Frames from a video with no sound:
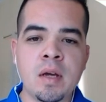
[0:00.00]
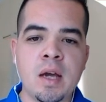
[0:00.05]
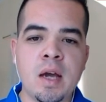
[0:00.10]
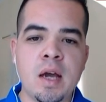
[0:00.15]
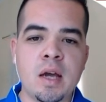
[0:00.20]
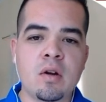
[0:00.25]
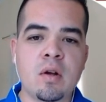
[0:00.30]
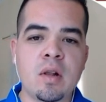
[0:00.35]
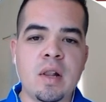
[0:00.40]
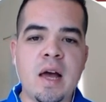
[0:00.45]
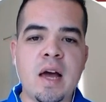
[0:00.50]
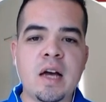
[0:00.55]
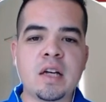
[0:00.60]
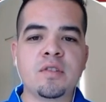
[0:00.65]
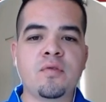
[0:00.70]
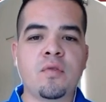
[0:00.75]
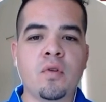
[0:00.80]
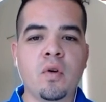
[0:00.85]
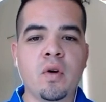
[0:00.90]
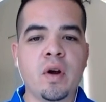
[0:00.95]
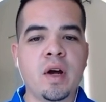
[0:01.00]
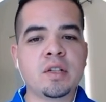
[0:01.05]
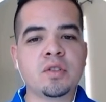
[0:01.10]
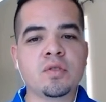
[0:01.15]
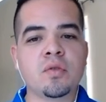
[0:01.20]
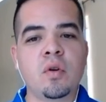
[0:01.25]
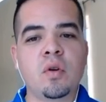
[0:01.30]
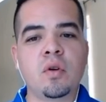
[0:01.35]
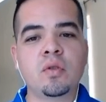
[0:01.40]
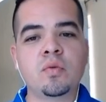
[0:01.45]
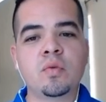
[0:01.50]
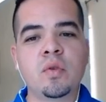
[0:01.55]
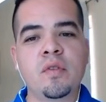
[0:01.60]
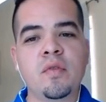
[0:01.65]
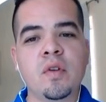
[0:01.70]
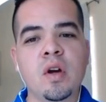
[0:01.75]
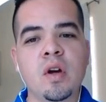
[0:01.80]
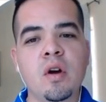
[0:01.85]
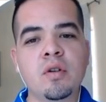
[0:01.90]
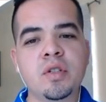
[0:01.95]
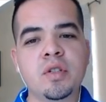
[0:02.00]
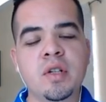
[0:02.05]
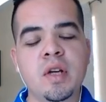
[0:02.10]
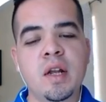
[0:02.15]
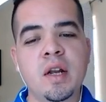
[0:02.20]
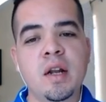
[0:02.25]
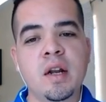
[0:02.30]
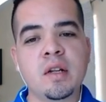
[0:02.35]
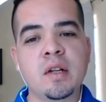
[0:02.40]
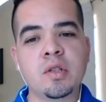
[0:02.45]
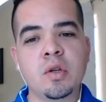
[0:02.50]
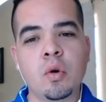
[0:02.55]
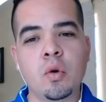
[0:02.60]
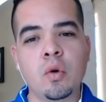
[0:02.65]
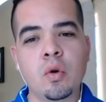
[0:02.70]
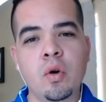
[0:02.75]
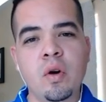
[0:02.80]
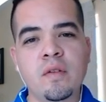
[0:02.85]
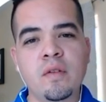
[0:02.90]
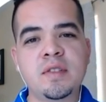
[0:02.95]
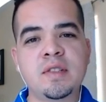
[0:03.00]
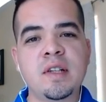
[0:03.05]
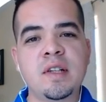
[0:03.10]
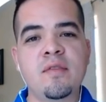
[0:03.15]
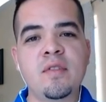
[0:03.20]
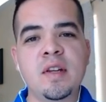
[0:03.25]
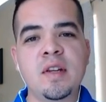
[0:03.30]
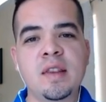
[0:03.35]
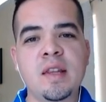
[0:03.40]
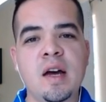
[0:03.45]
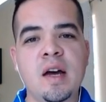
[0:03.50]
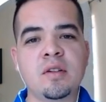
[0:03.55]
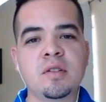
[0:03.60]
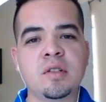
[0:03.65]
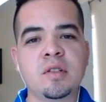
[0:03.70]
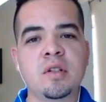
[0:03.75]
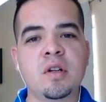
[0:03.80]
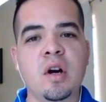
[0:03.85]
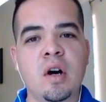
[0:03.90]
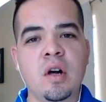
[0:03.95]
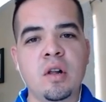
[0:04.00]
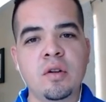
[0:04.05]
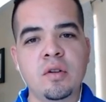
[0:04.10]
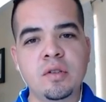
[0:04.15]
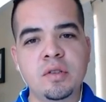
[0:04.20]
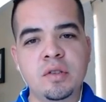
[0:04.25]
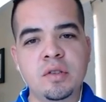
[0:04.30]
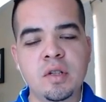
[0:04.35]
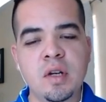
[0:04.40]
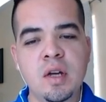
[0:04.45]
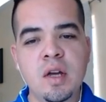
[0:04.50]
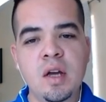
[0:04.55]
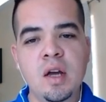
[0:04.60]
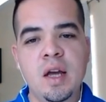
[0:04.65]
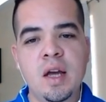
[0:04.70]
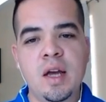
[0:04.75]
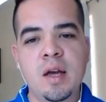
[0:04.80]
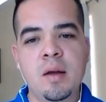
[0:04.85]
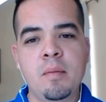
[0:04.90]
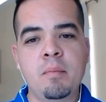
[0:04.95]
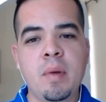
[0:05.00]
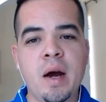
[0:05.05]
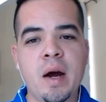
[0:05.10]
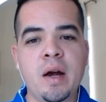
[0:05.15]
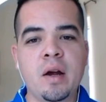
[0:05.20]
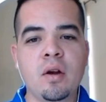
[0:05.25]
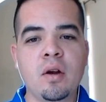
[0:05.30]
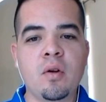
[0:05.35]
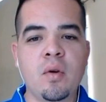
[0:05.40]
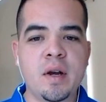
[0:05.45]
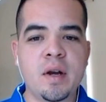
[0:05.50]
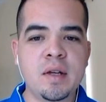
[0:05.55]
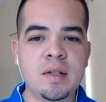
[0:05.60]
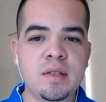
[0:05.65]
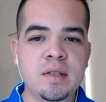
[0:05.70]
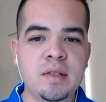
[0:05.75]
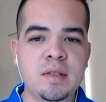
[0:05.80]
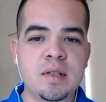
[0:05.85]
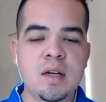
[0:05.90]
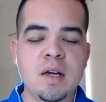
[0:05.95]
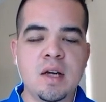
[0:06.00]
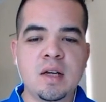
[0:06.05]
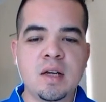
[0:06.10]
In our last four escrows, we've negotiated a total of $70,000 in buyer credits.